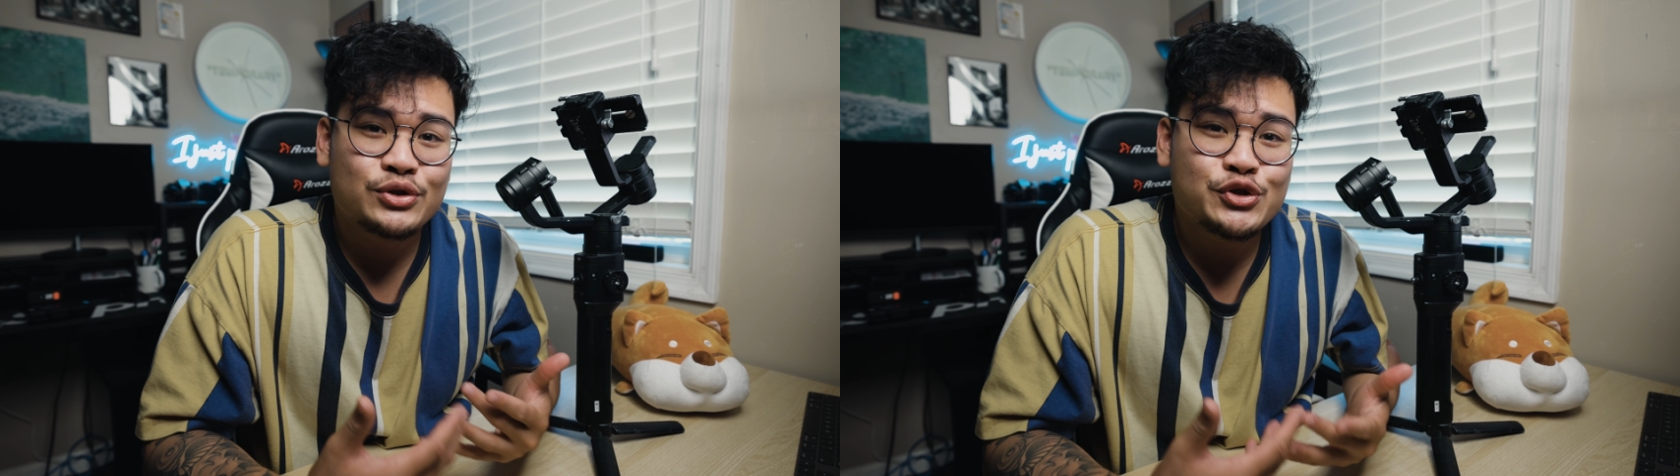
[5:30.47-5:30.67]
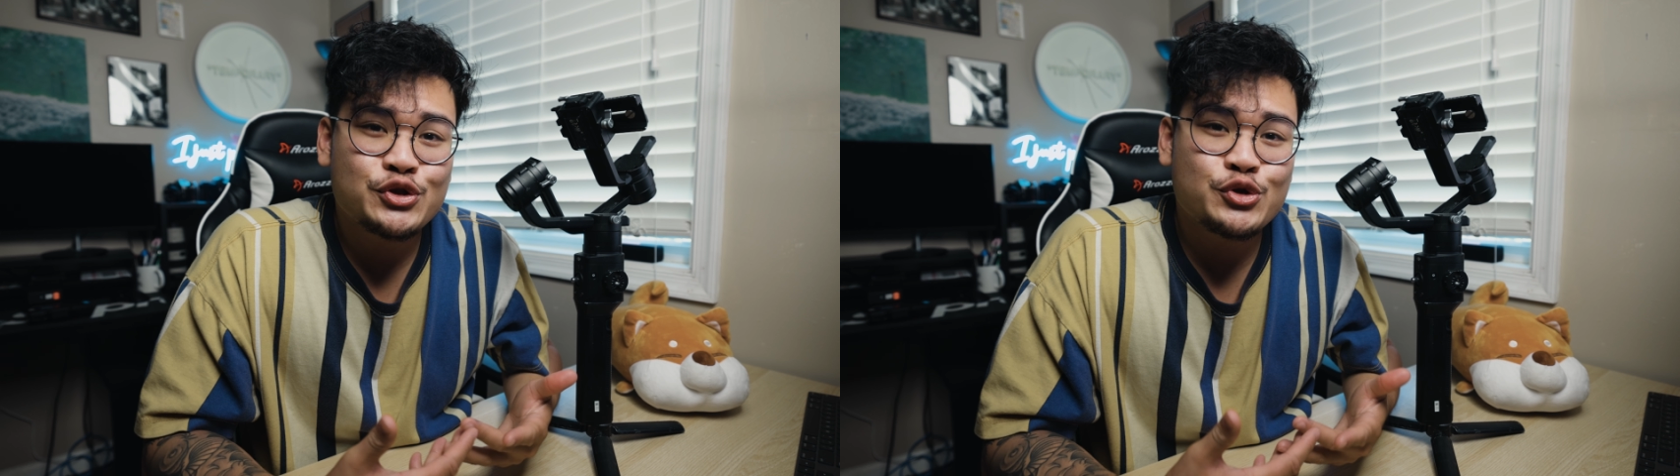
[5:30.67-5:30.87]

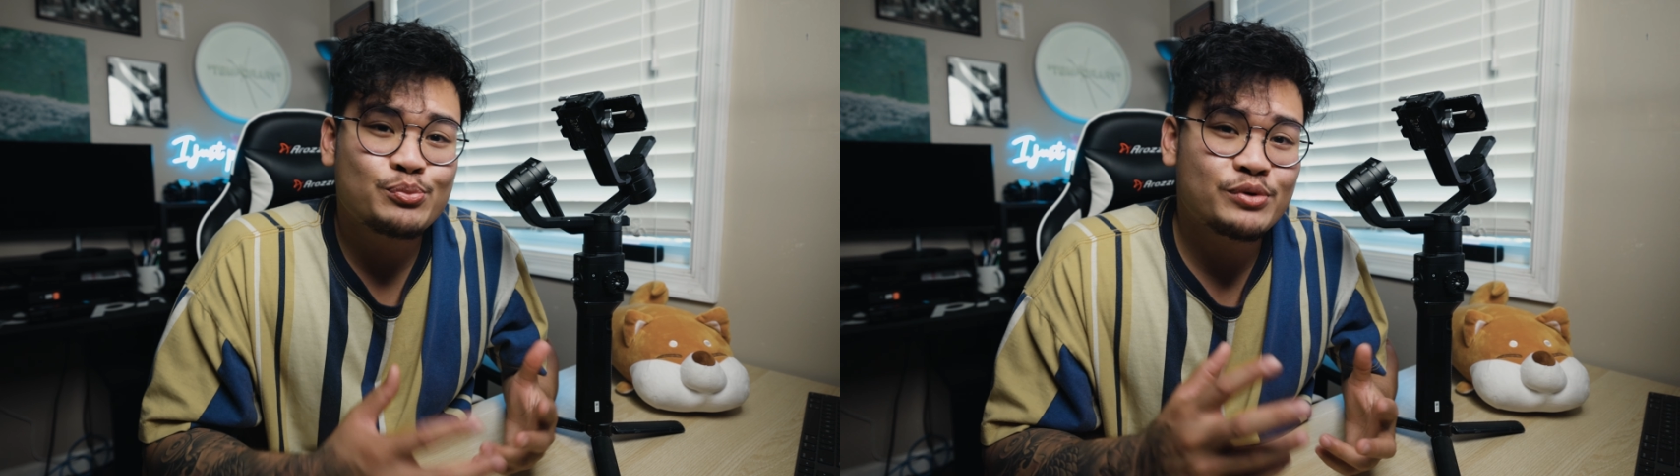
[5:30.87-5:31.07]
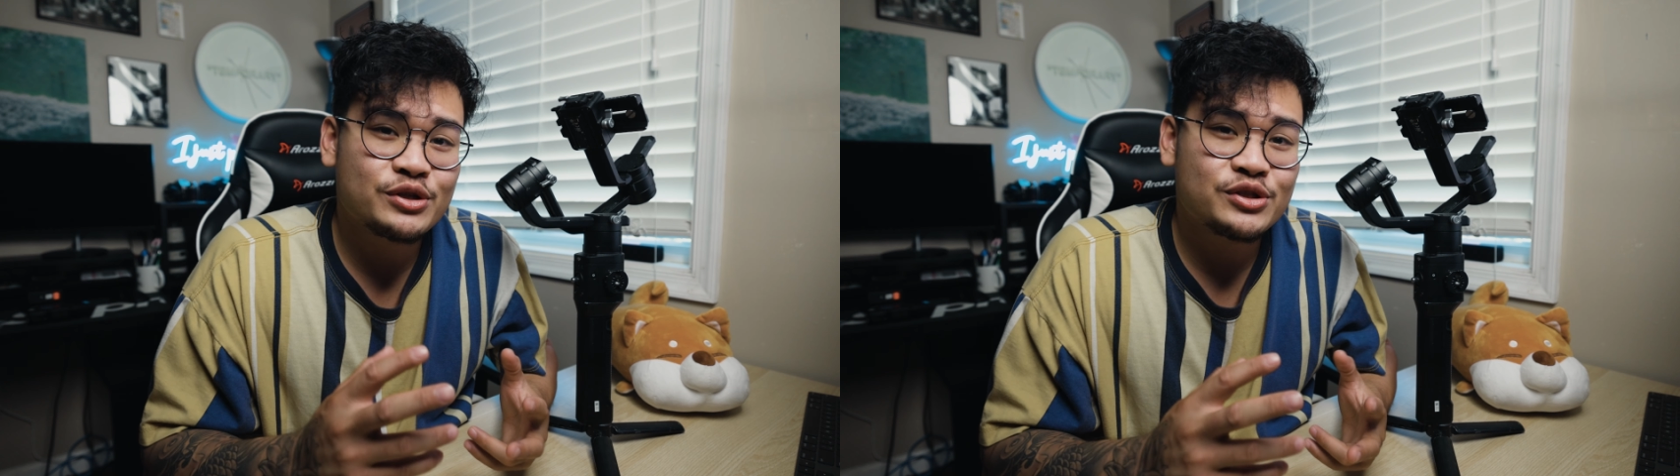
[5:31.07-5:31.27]

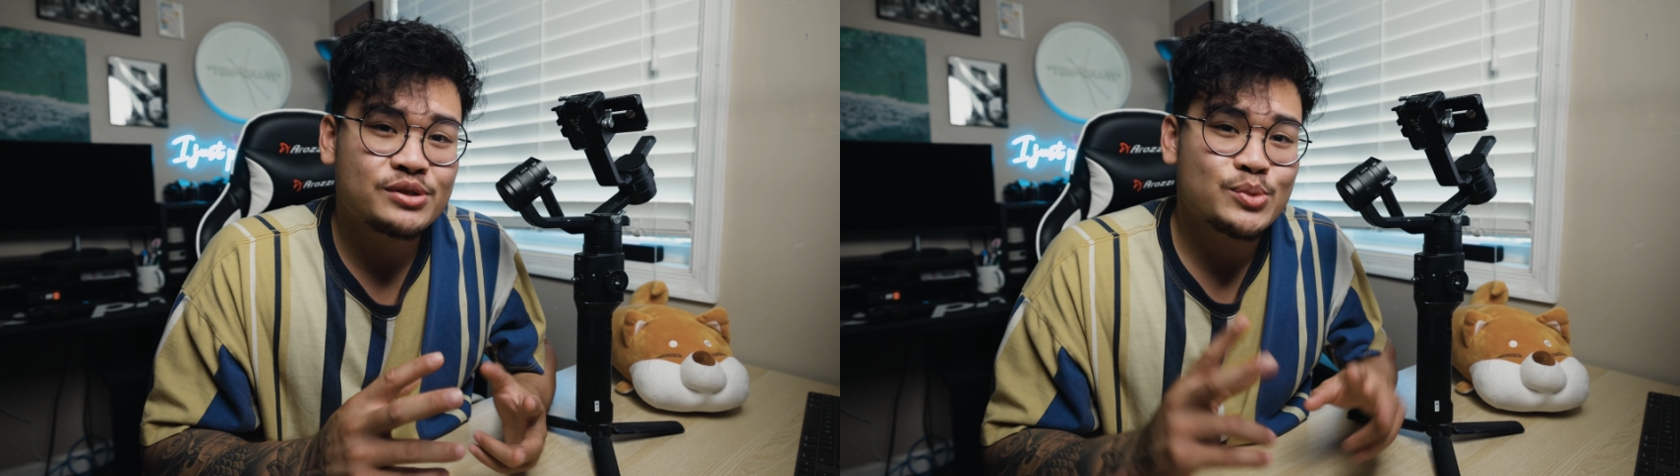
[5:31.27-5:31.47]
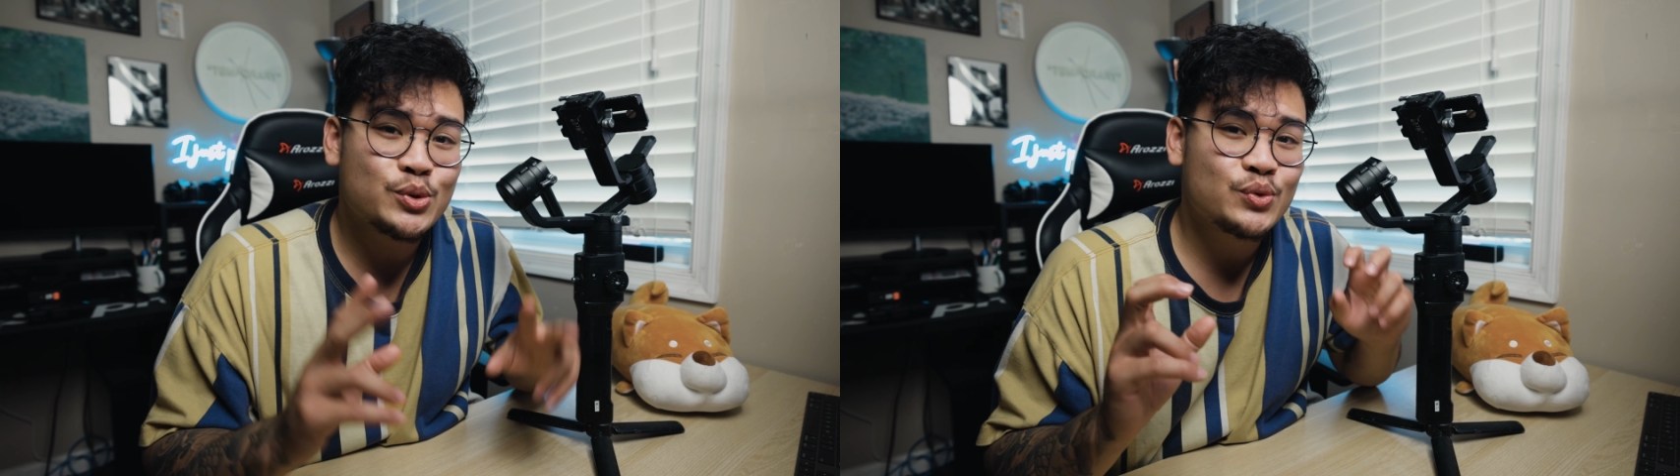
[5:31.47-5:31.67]
super
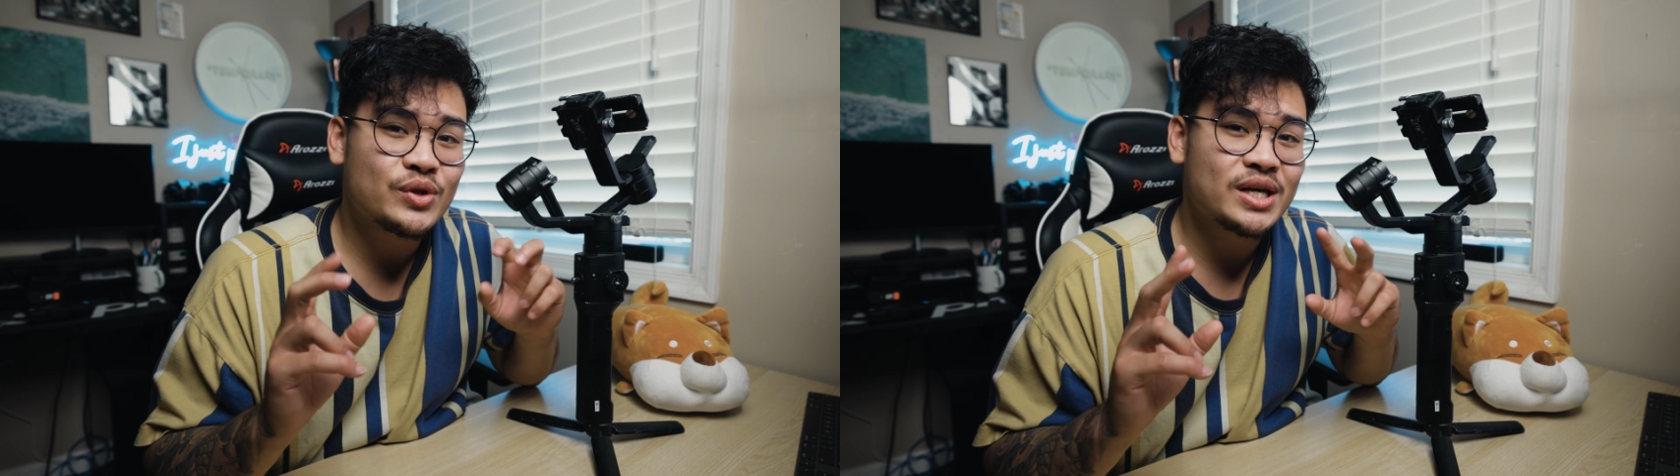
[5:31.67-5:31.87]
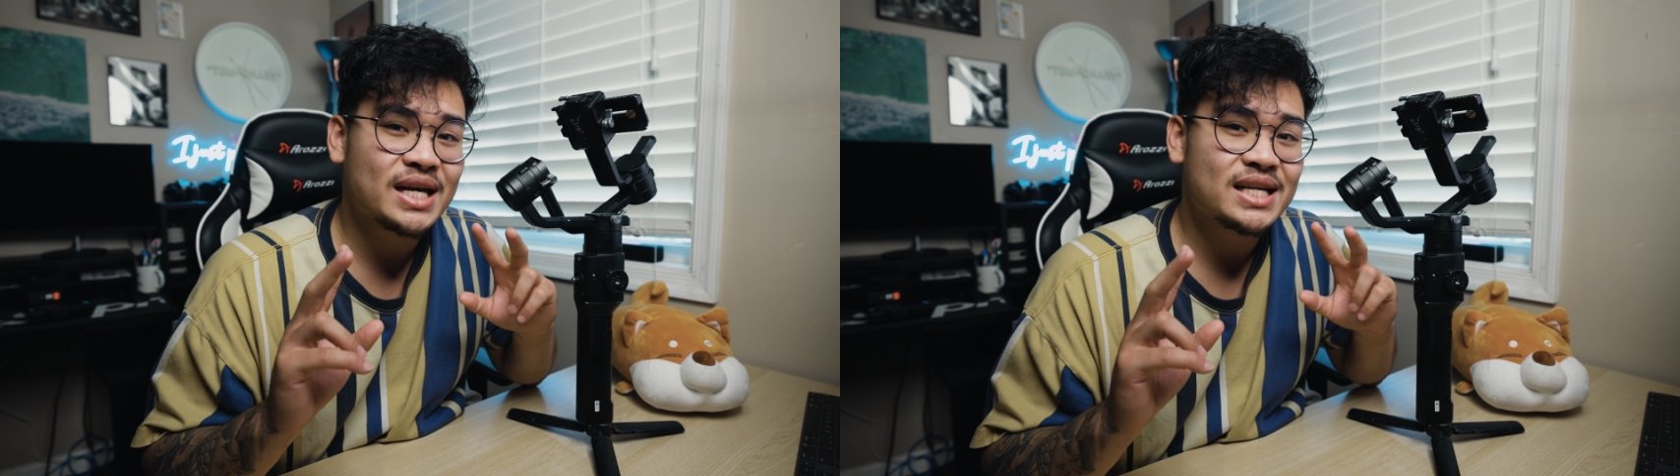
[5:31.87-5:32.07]

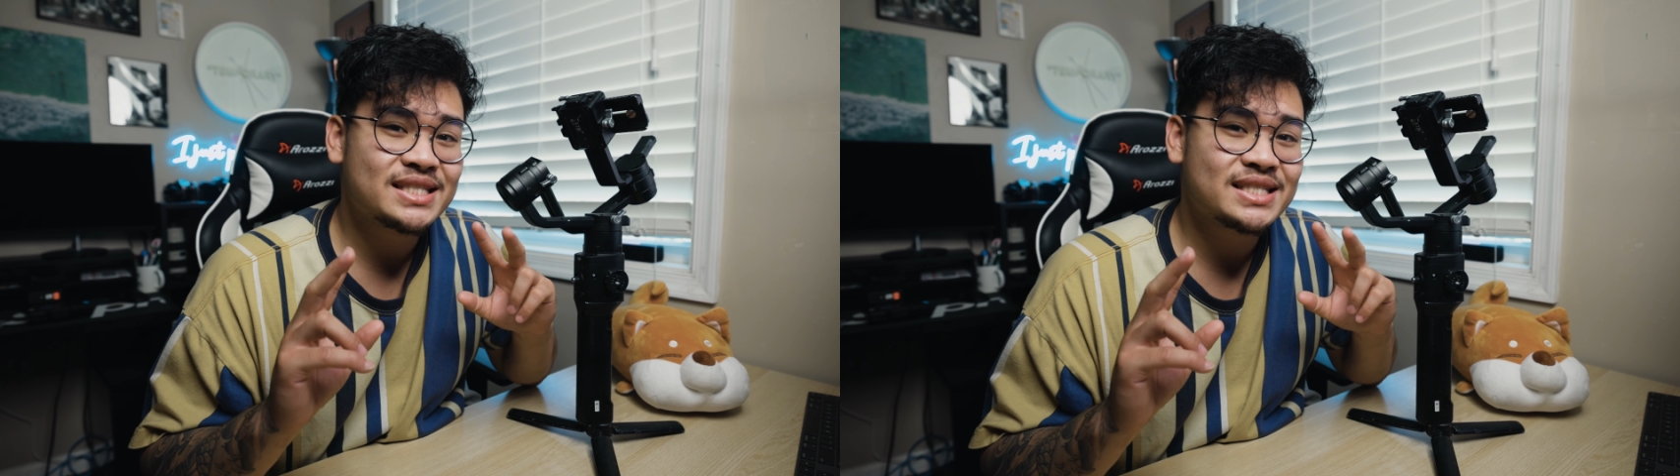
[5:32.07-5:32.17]
smooth